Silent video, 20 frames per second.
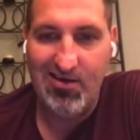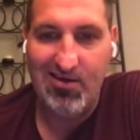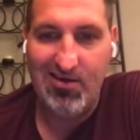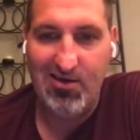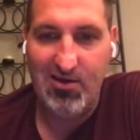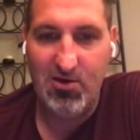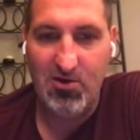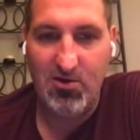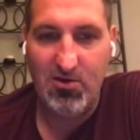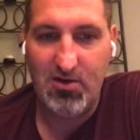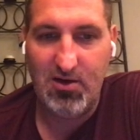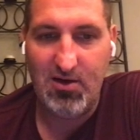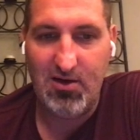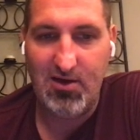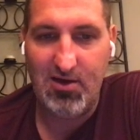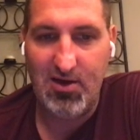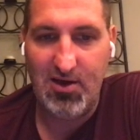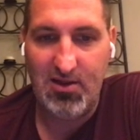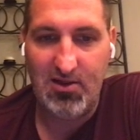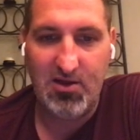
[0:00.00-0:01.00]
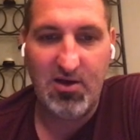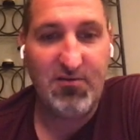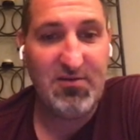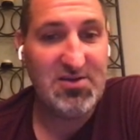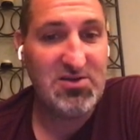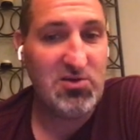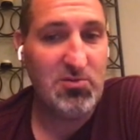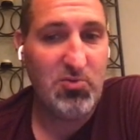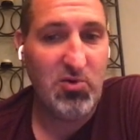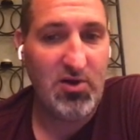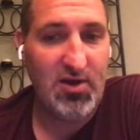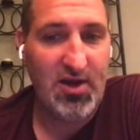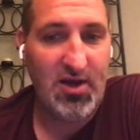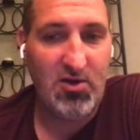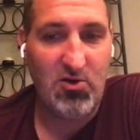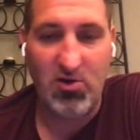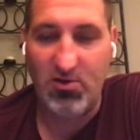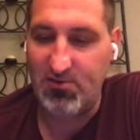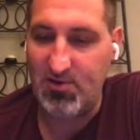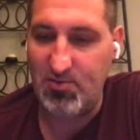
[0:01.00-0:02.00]
hey, look, if it's
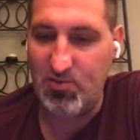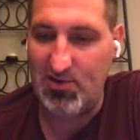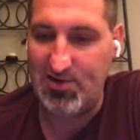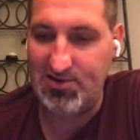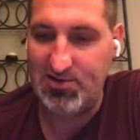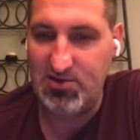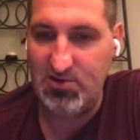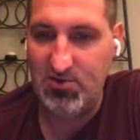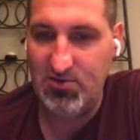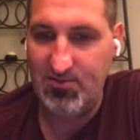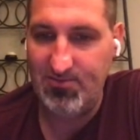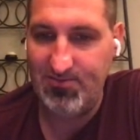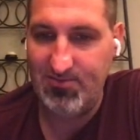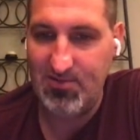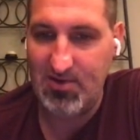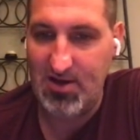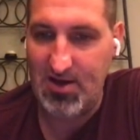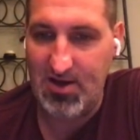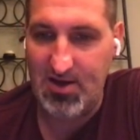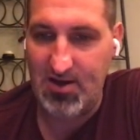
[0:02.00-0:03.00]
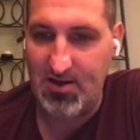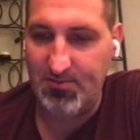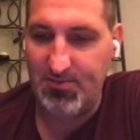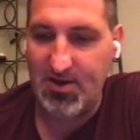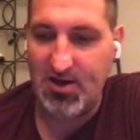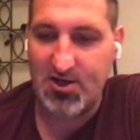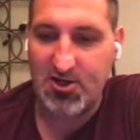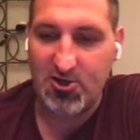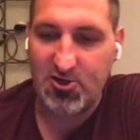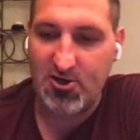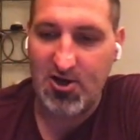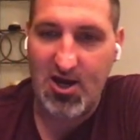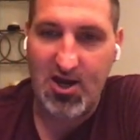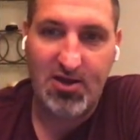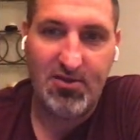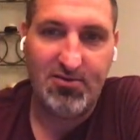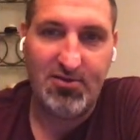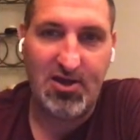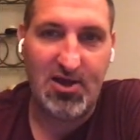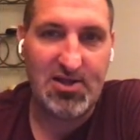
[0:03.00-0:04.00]
2.8 or 3.2, I'm not going to
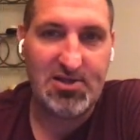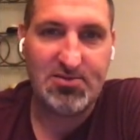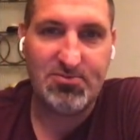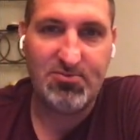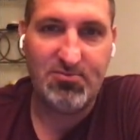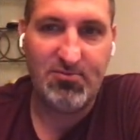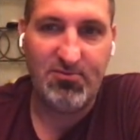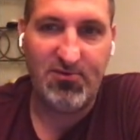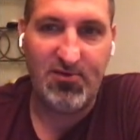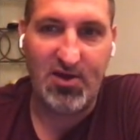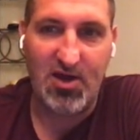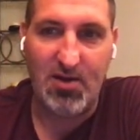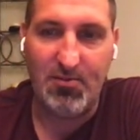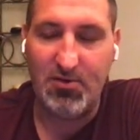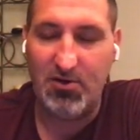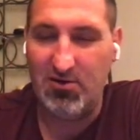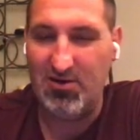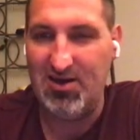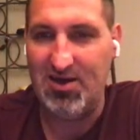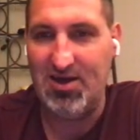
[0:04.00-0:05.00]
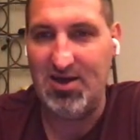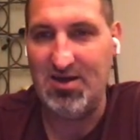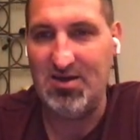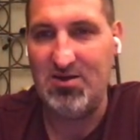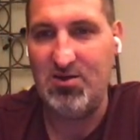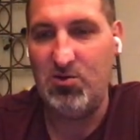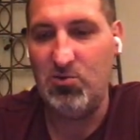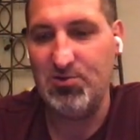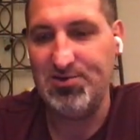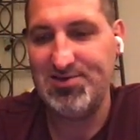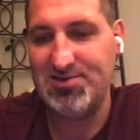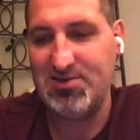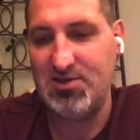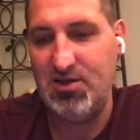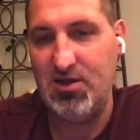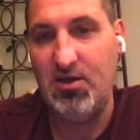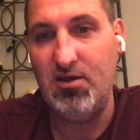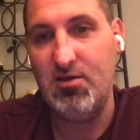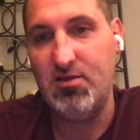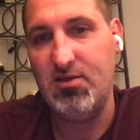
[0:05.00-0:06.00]
cry. That's phenomenal, and you'll
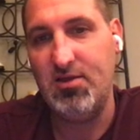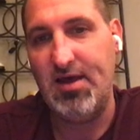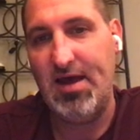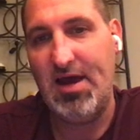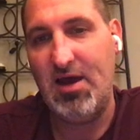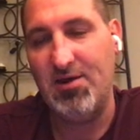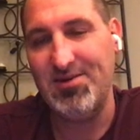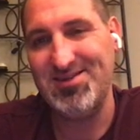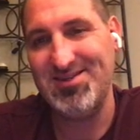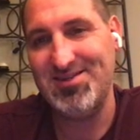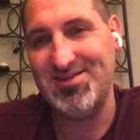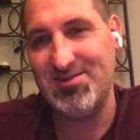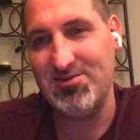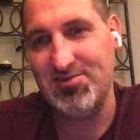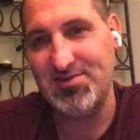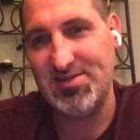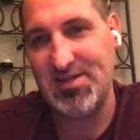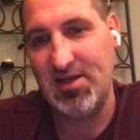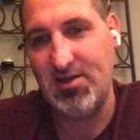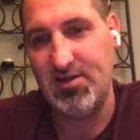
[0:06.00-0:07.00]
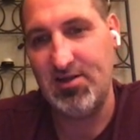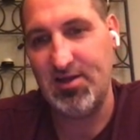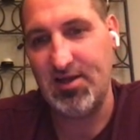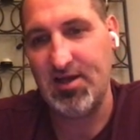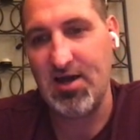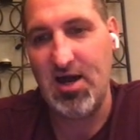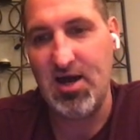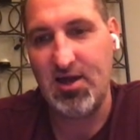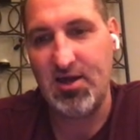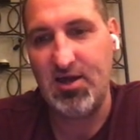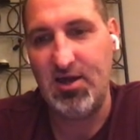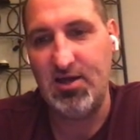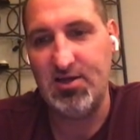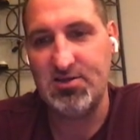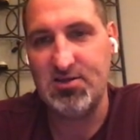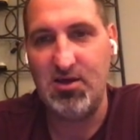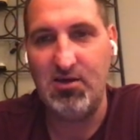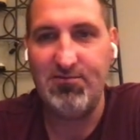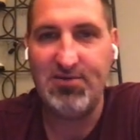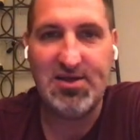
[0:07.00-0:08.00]
see the house is still selling like
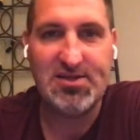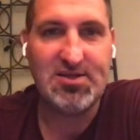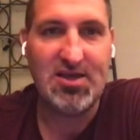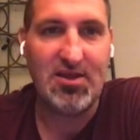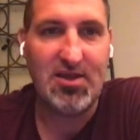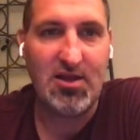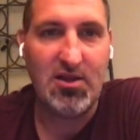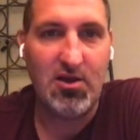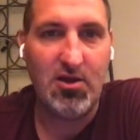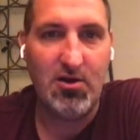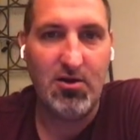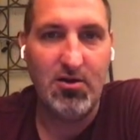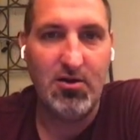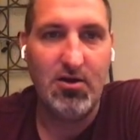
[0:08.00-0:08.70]
hotcakes if they stay that low.